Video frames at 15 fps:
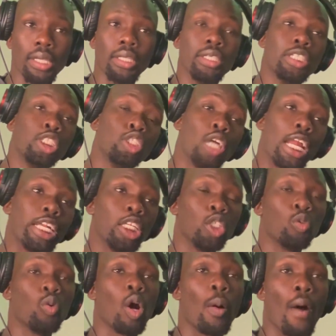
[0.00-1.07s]
He tried to
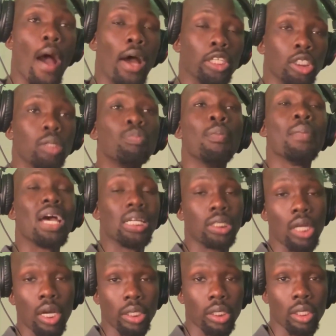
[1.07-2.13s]
do a, a Superman
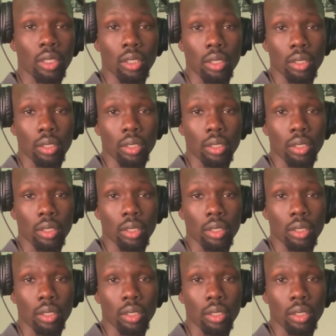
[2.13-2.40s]
dunk there,